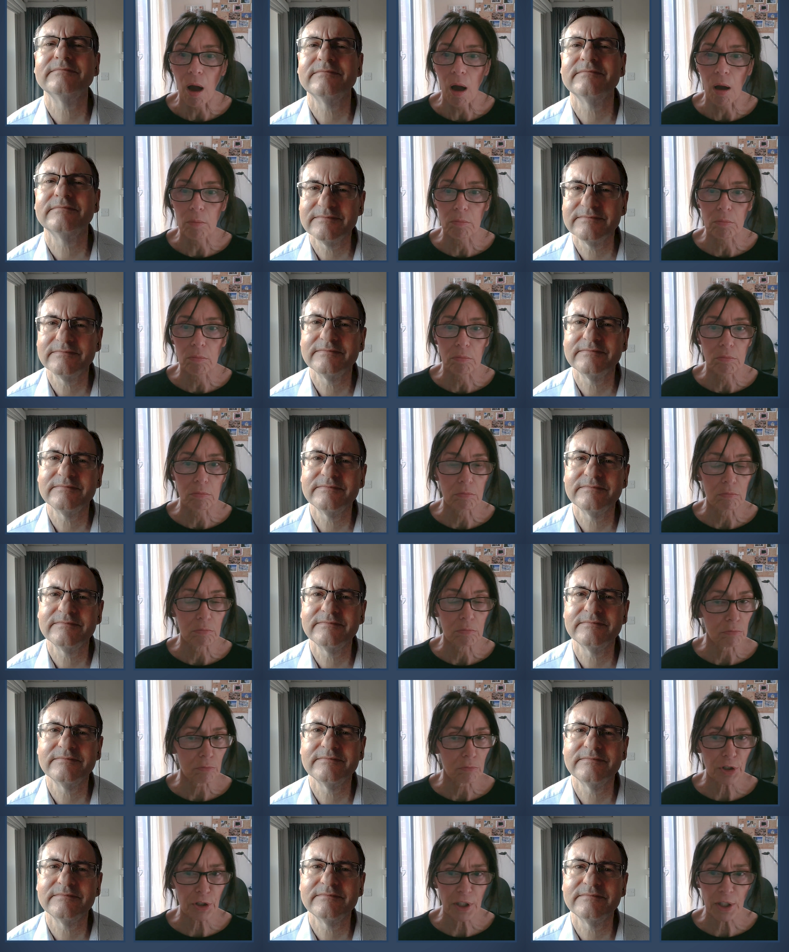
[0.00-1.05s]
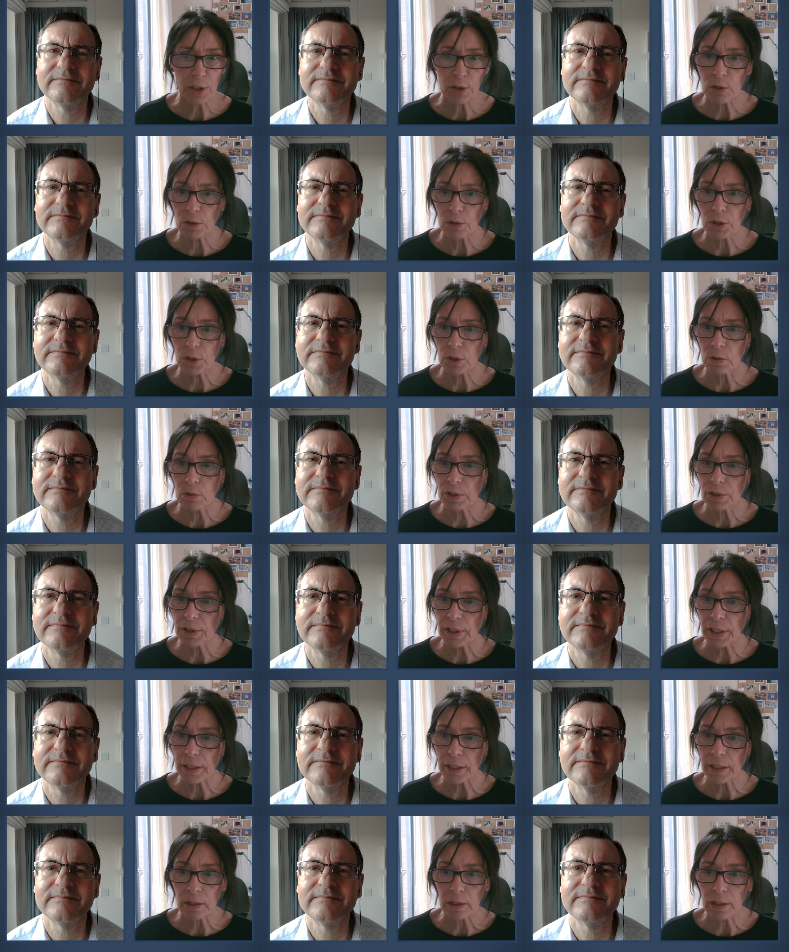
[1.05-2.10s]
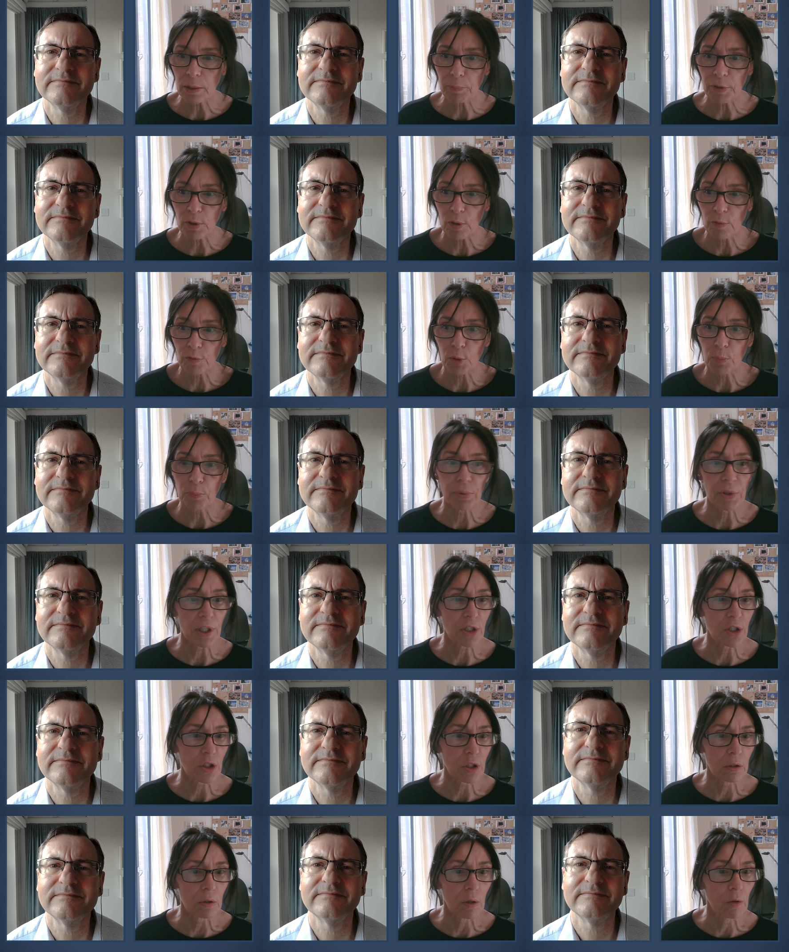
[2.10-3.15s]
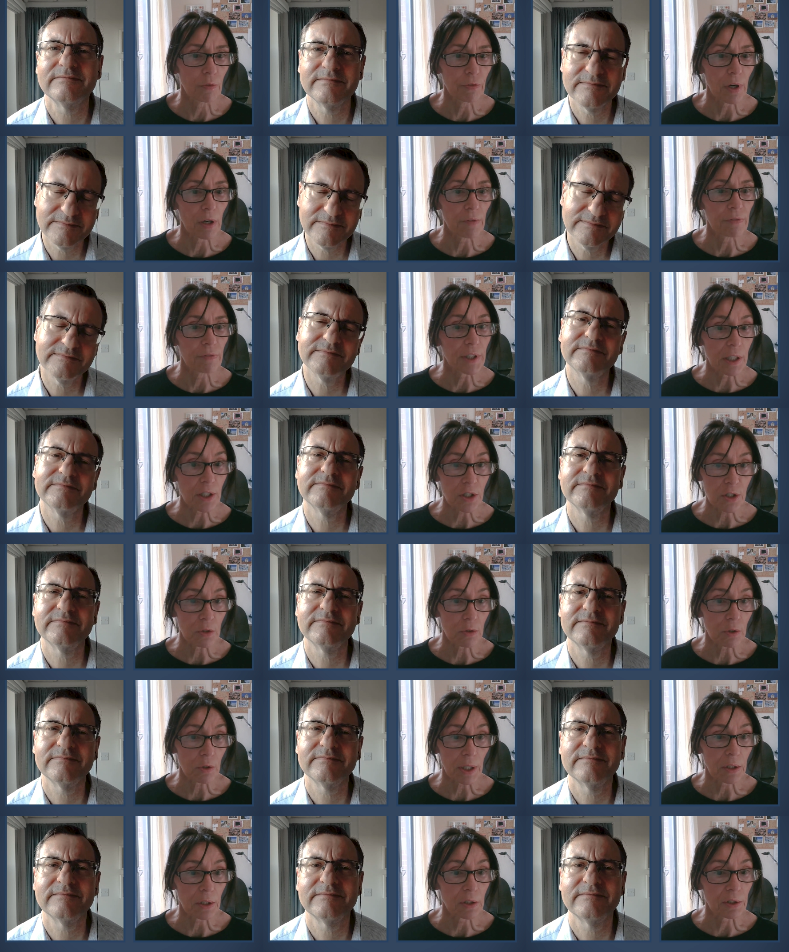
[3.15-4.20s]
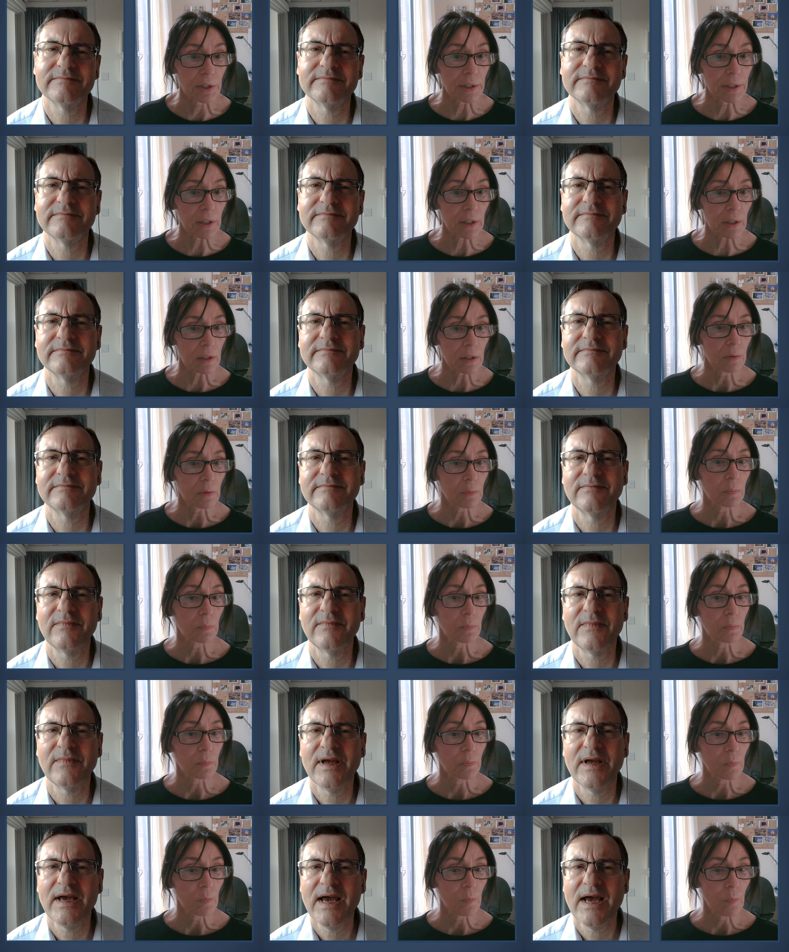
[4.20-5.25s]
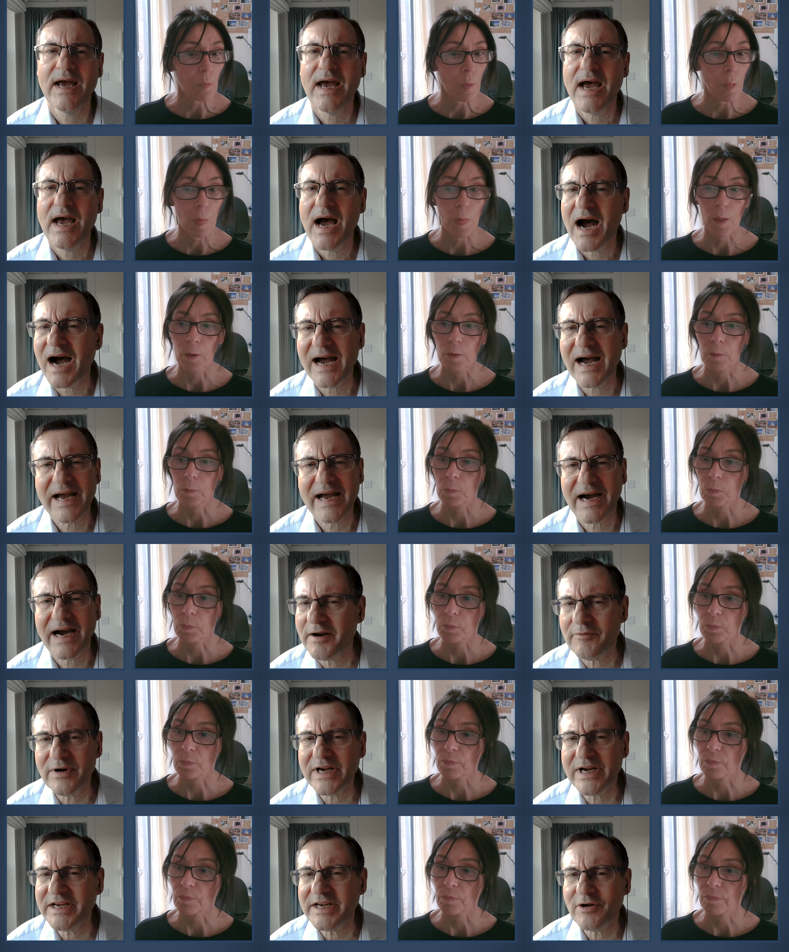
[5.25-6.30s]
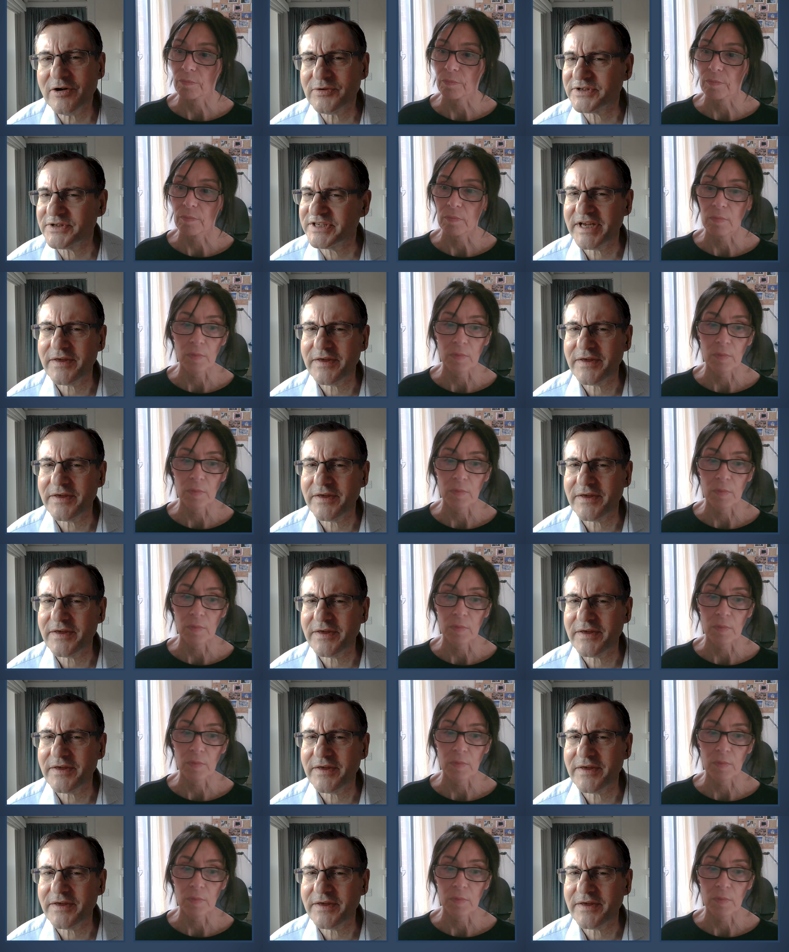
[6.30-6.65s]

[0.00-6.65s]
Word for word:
Speaker 1: Um, is that going to go and take a little bit of the pressure of aviation to get greener?
Speaker 2: I, I really don't